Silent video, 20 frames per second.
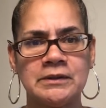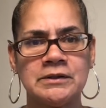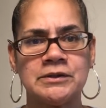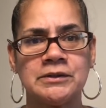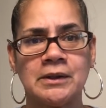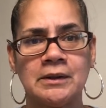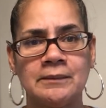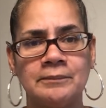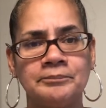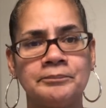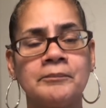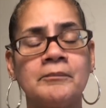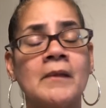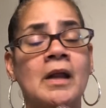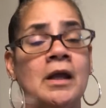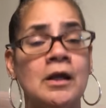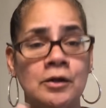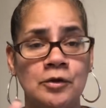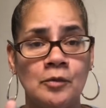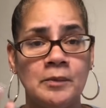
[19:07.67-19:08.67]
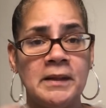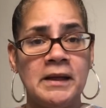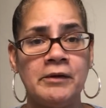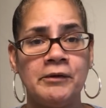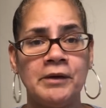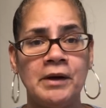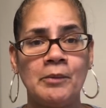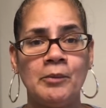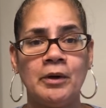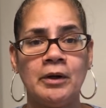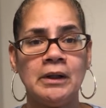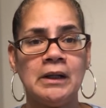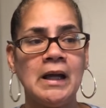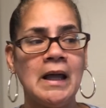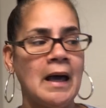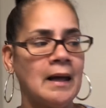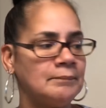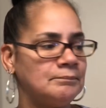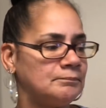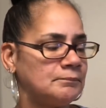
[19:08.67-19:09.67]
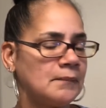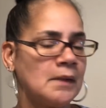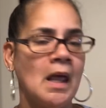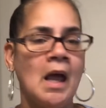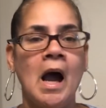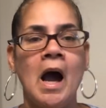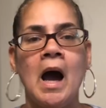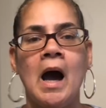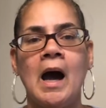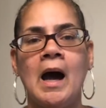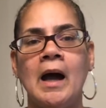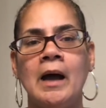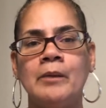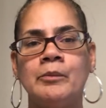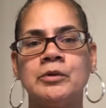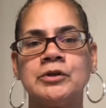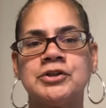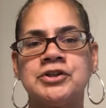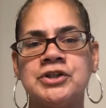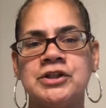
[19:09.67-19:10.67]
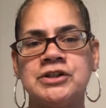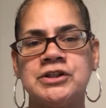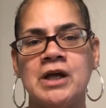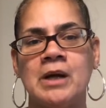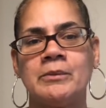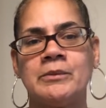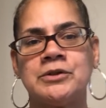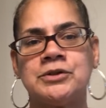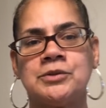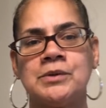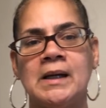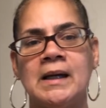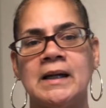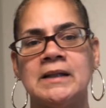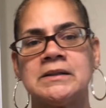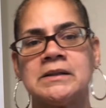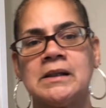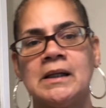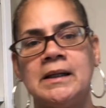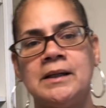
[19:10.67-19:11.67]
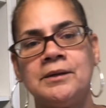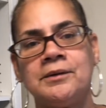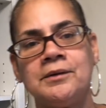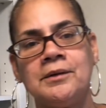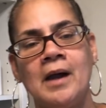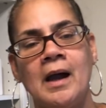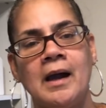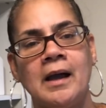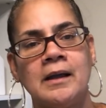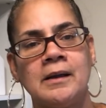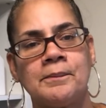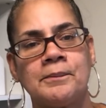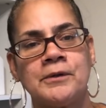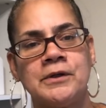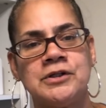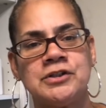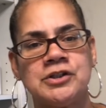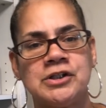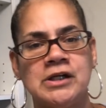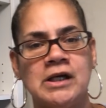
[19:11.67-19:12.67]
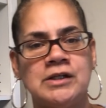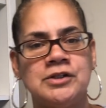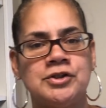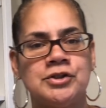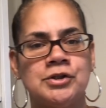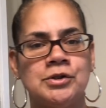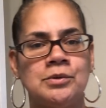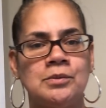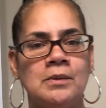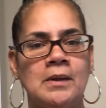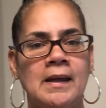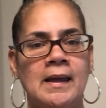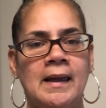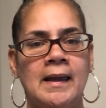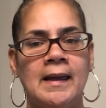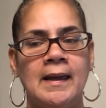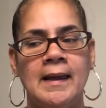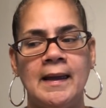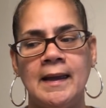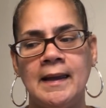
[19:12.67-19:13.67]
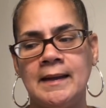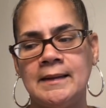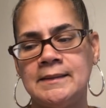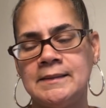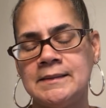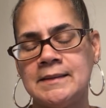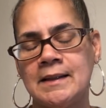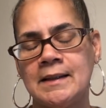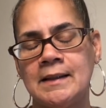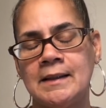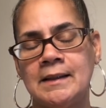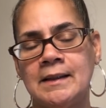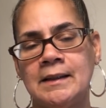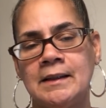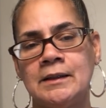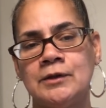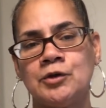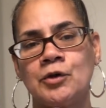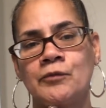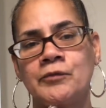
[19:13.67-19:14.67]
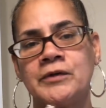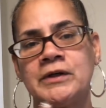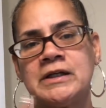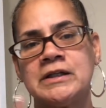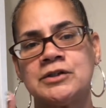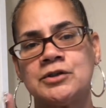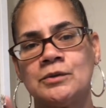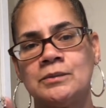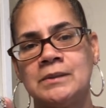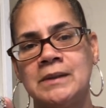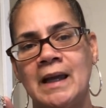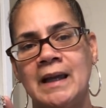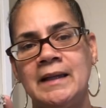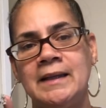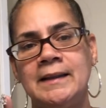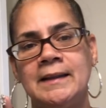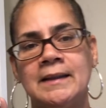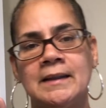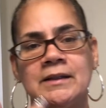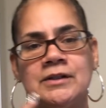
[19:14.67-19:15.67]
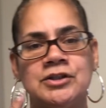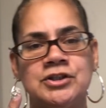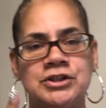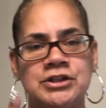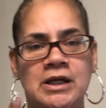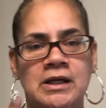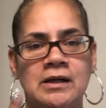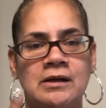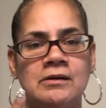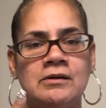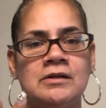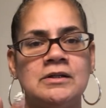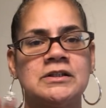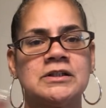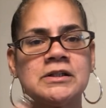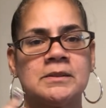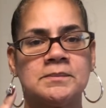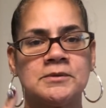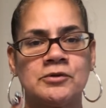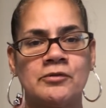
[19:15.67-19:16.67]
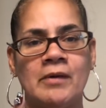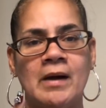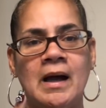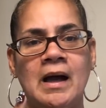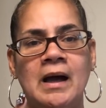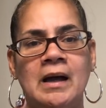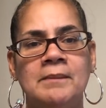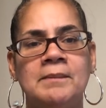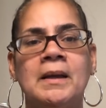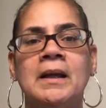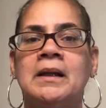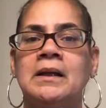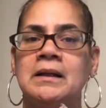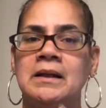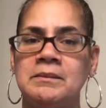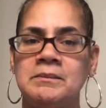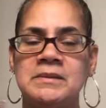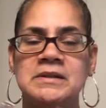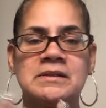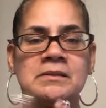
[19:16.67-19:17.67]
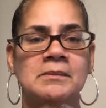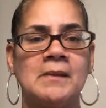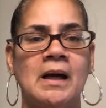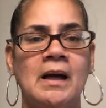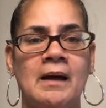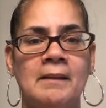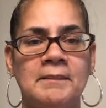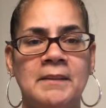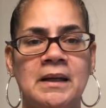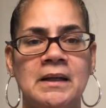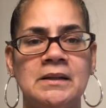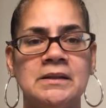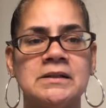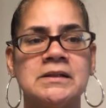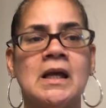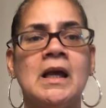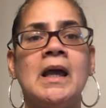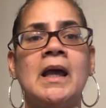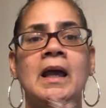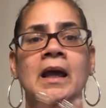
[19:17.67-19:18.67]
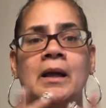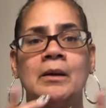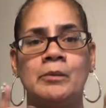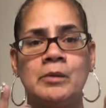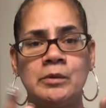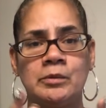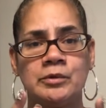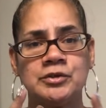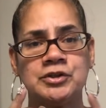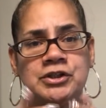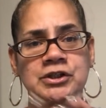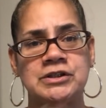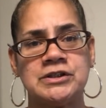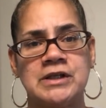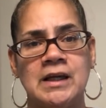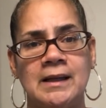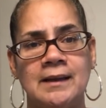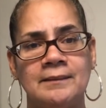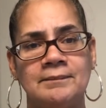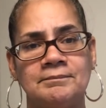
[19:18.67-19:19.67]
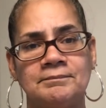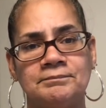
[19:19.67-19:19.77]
So you'll be hearing that word a lot. I will chit chat with you guys later. I appreciate you. And uh, don't forget to like, share, subscribe, leave me some comments, and we will chit chat.